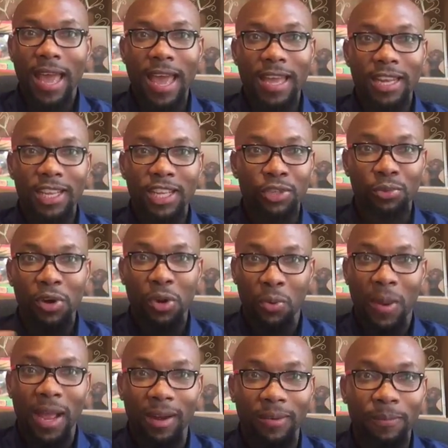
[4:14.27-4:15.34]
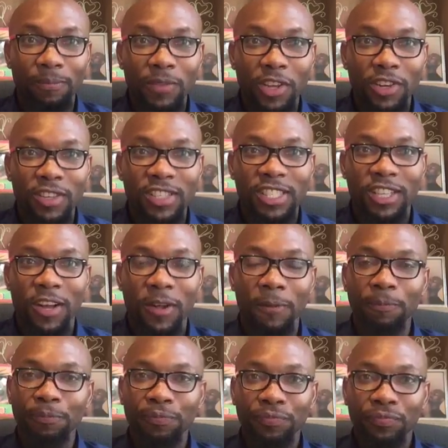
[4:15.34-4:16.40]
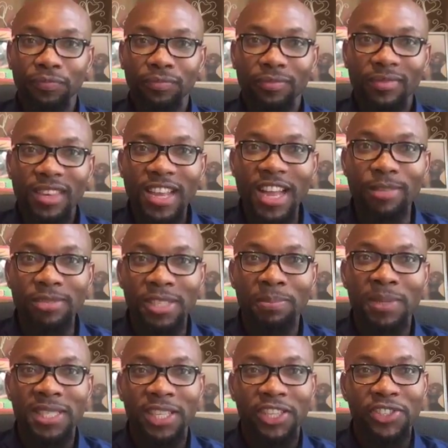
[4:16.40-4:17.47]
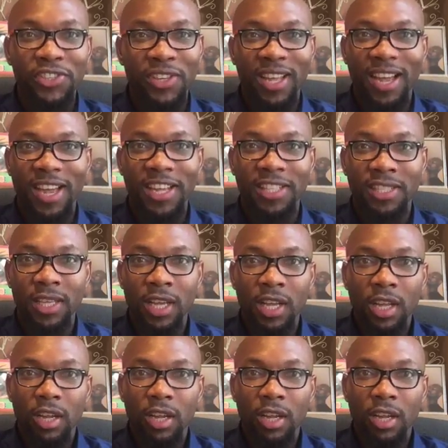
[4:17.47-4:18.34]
and it worked well, So I'm simply saying to you guys,